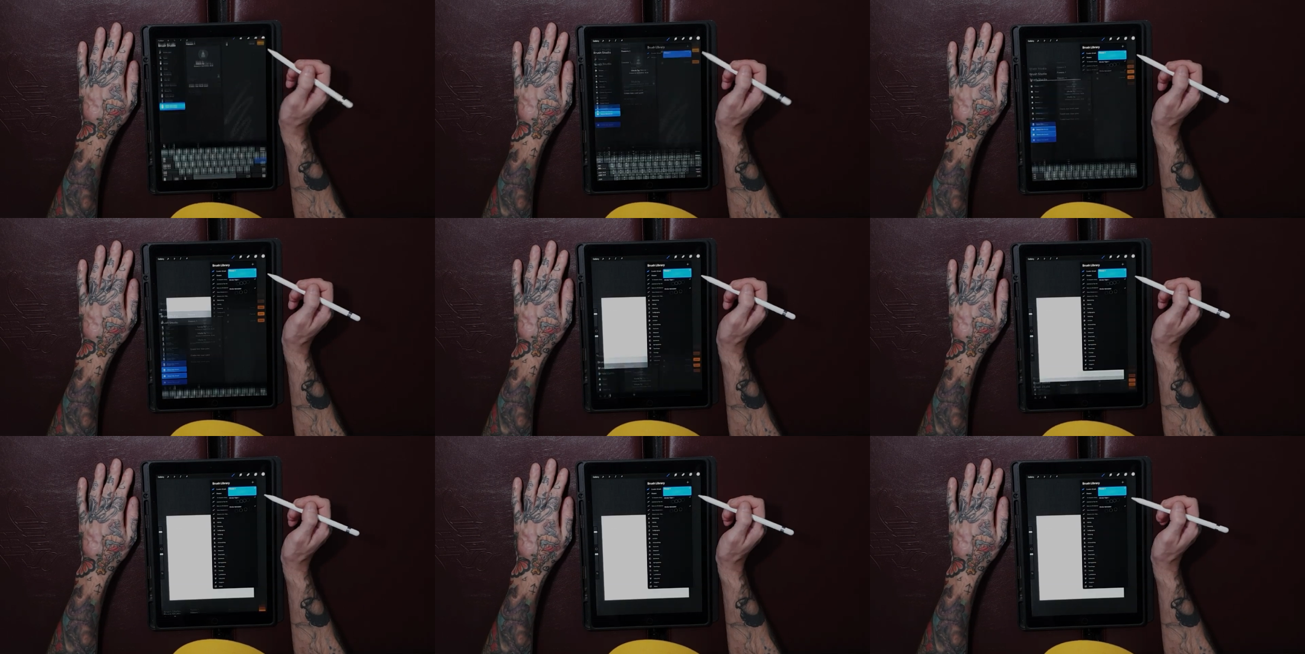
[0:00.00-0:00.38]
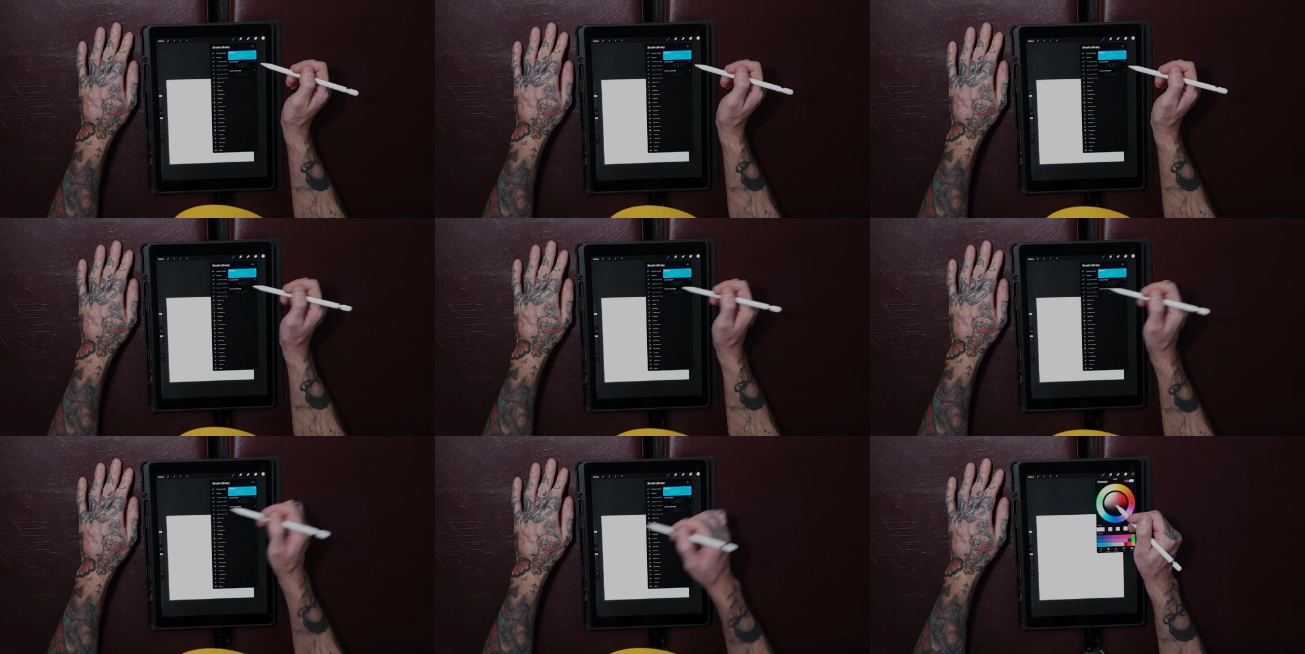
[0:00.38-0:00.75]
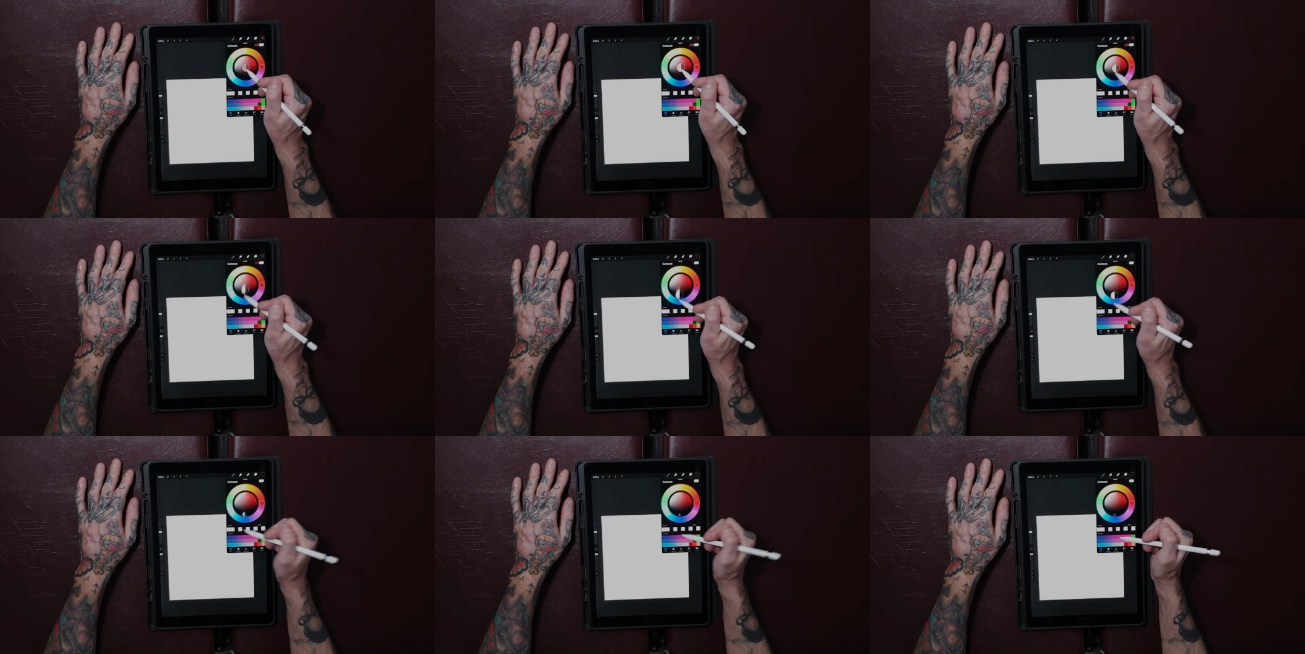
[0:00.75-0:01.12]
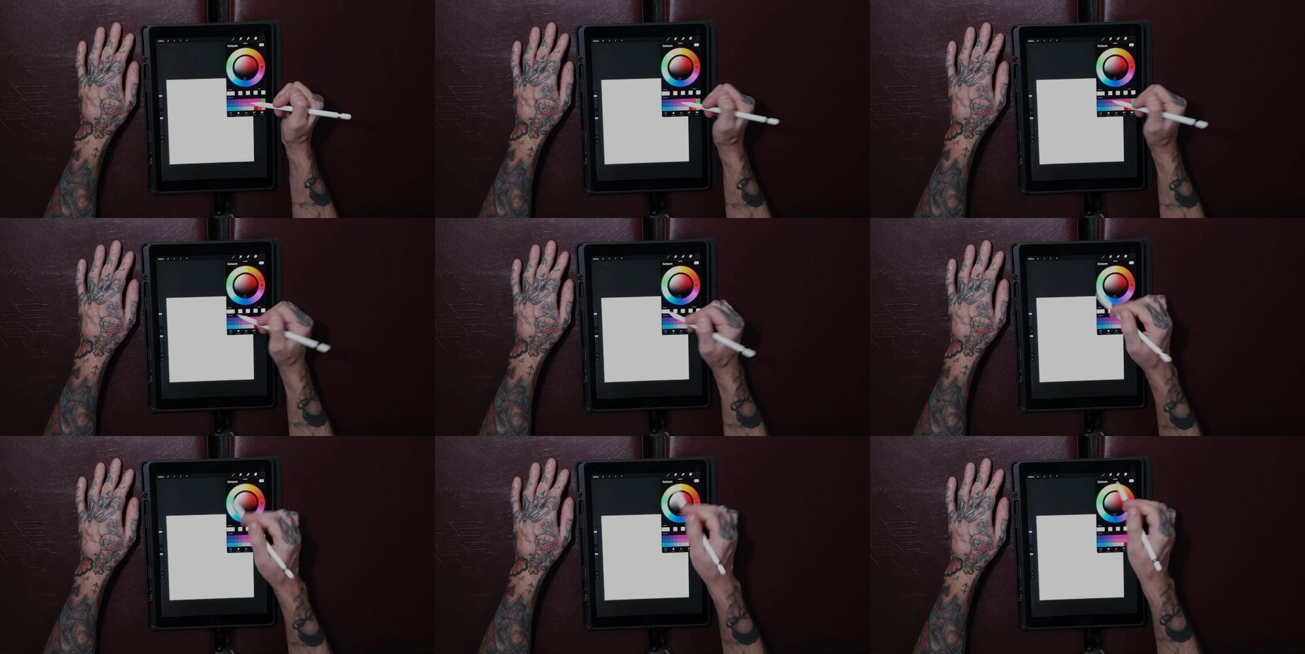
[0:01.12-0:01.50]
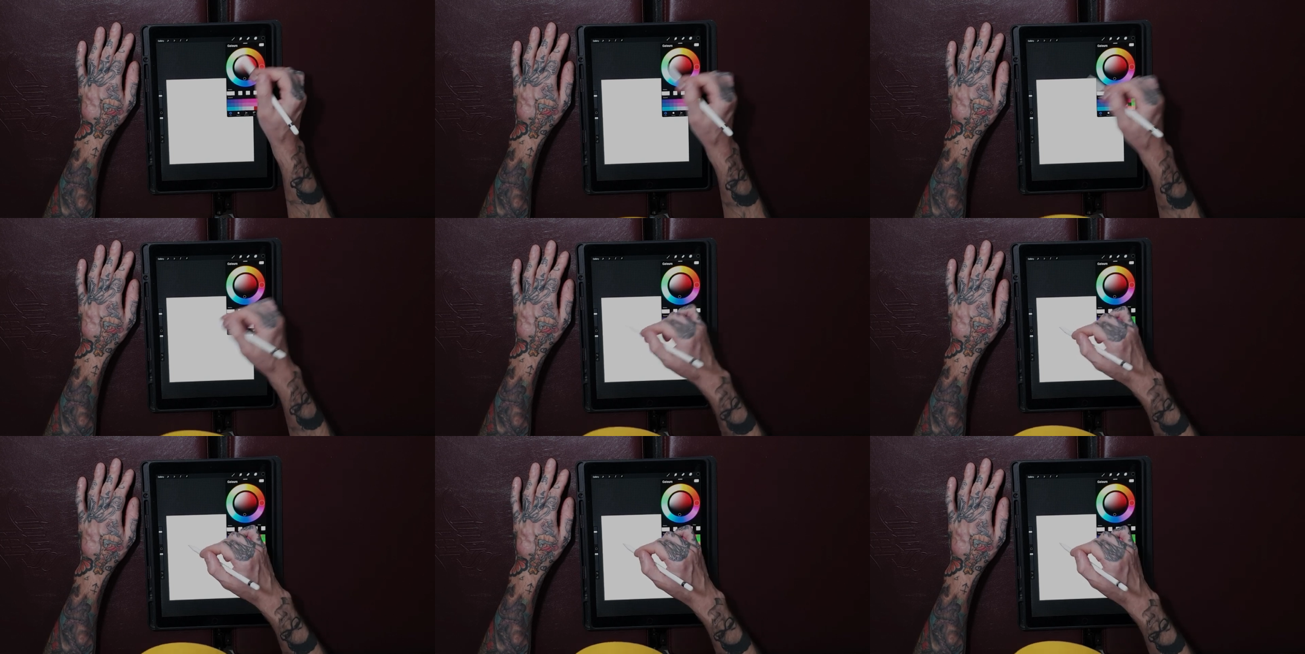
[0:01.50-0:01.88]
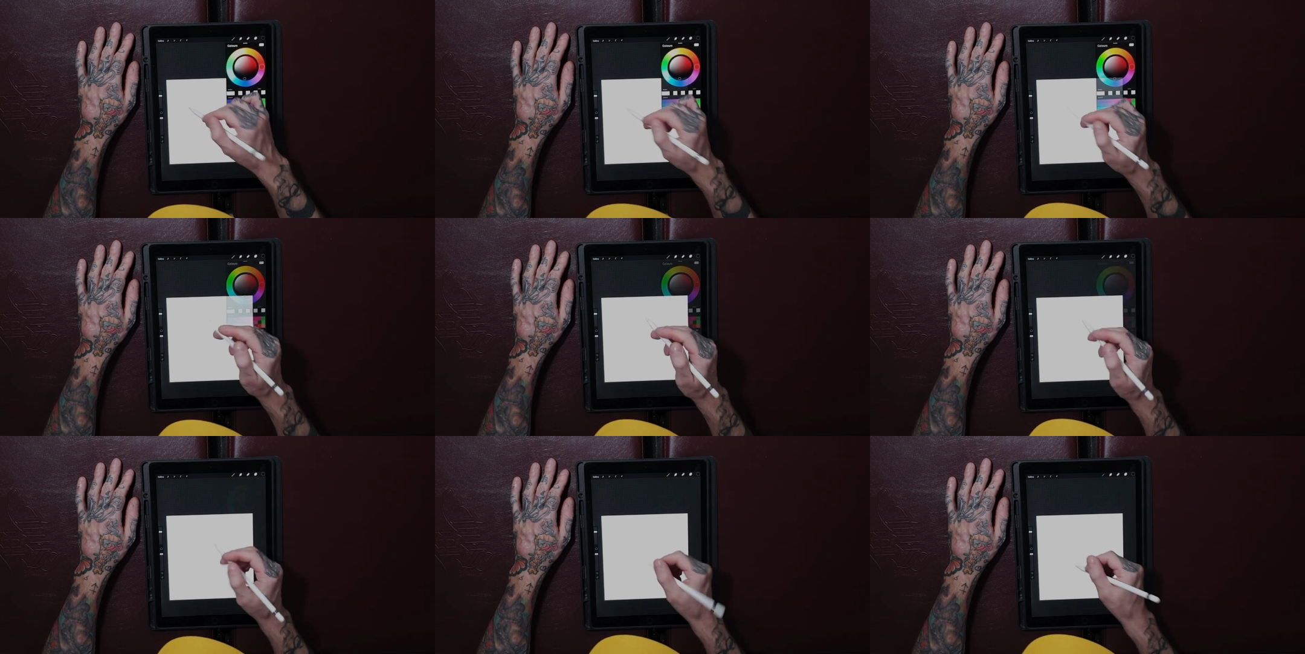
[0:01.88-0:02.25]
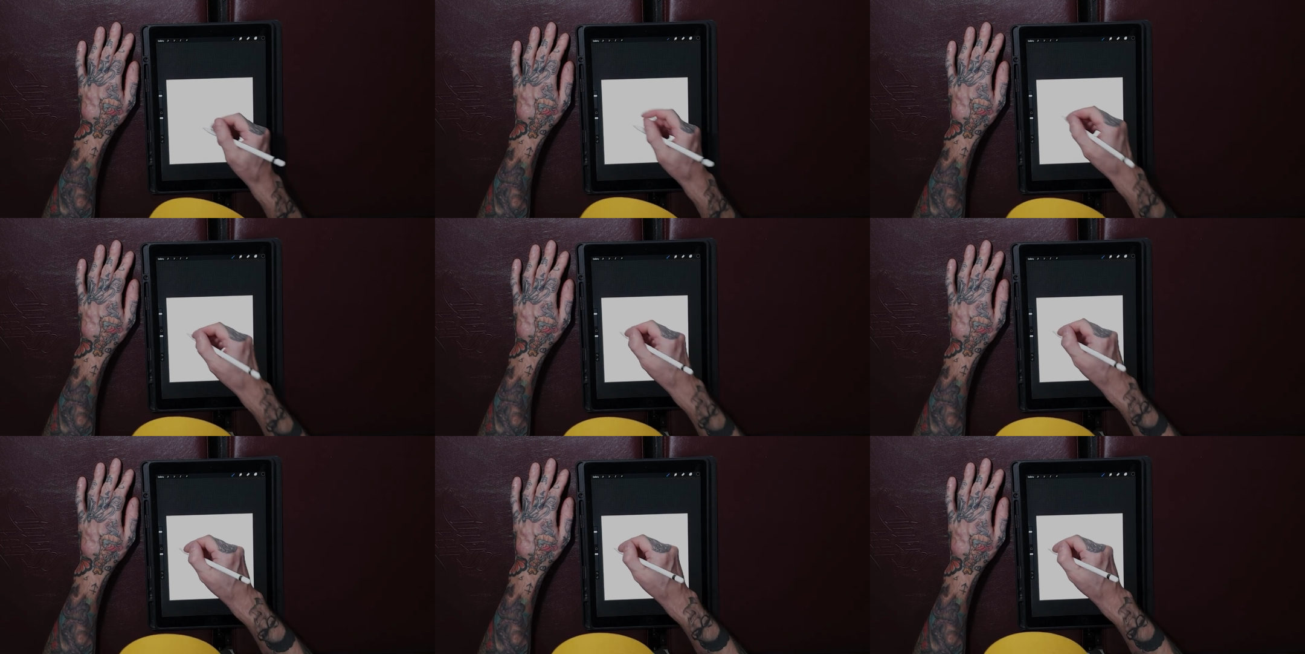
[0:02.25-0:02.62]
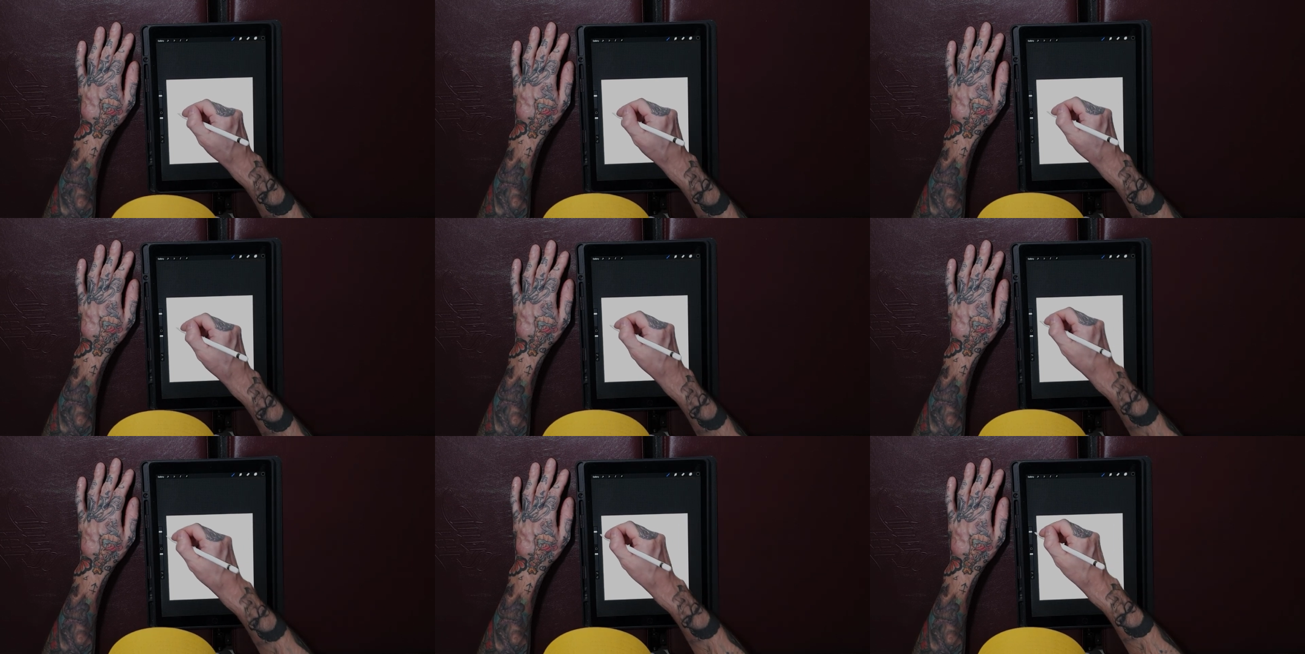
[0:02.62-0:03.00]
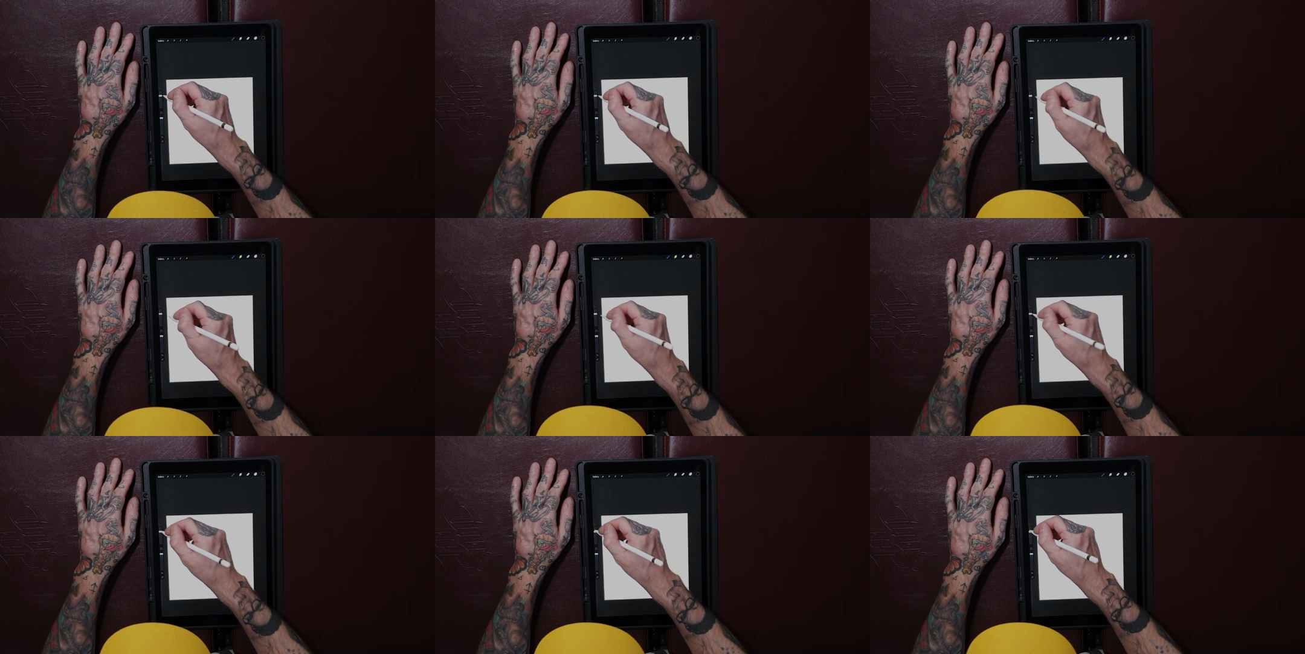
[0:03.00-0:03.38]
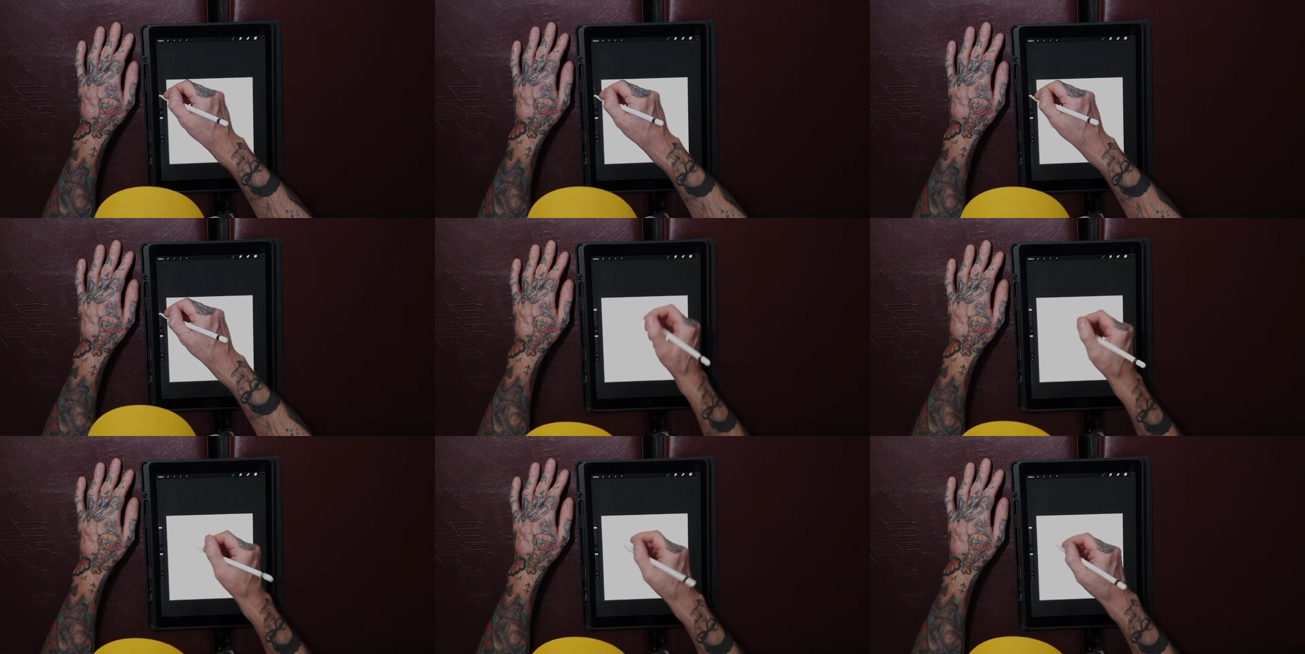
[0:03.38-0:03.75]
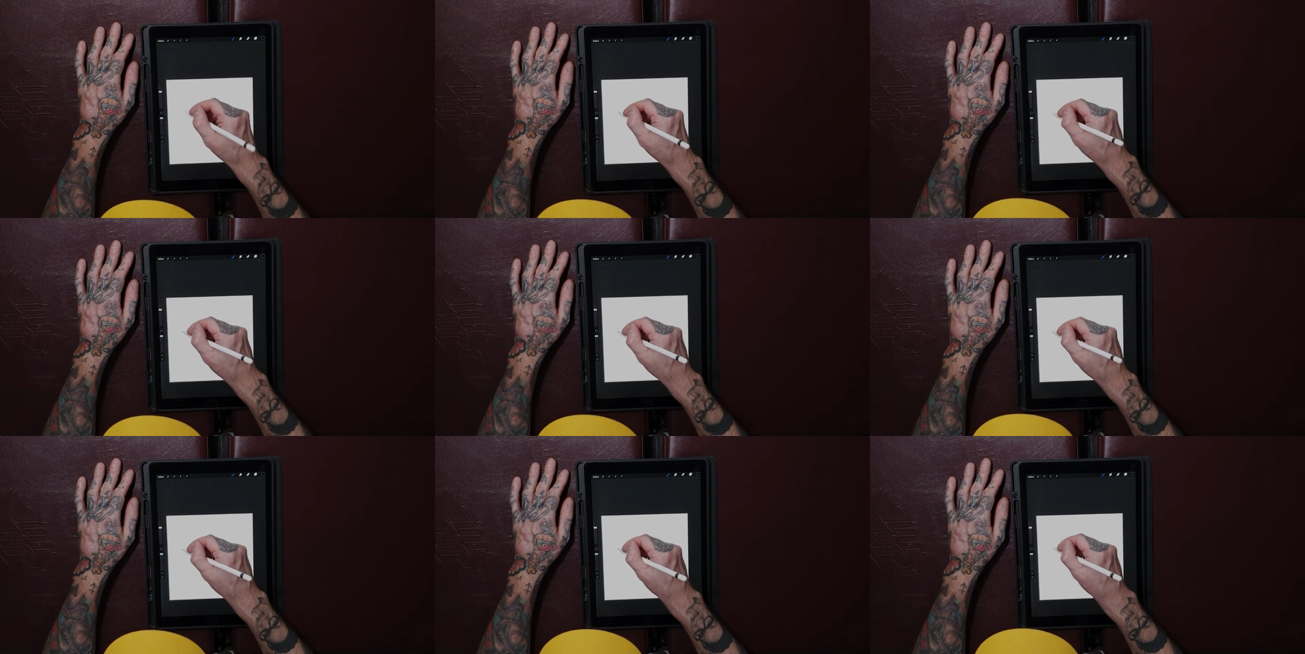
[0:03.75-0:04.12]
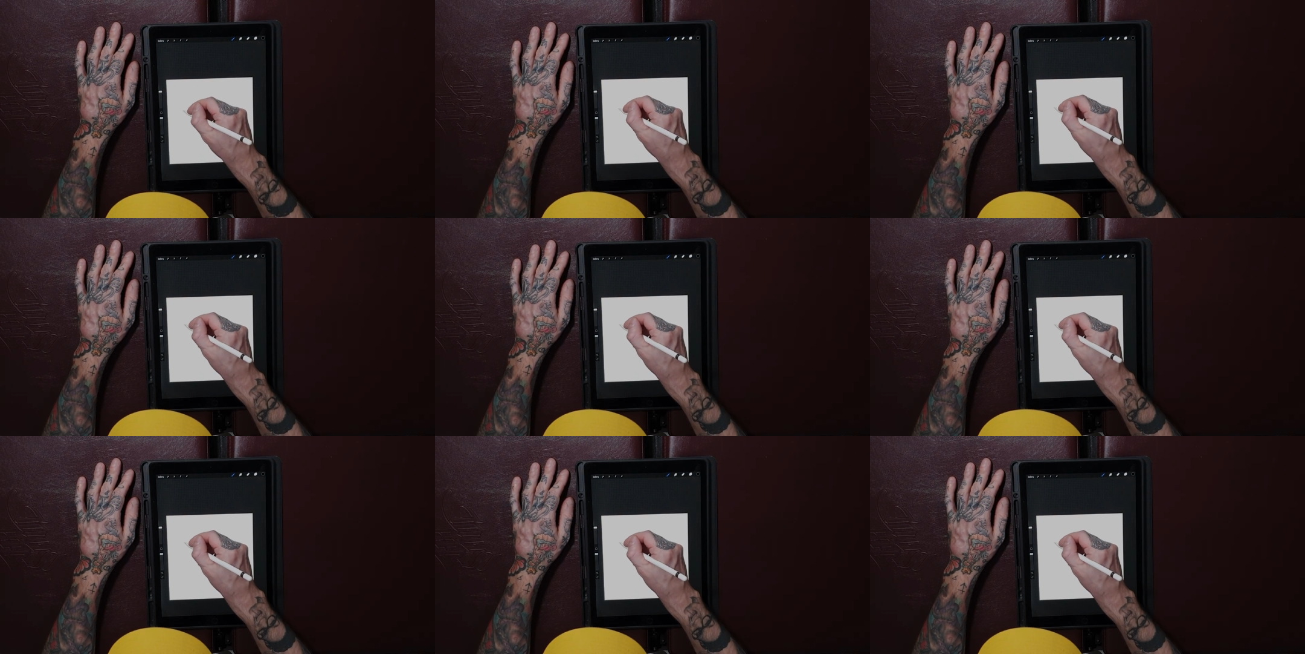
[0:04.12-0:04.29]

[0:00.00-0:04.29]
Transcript: (no speaker visible)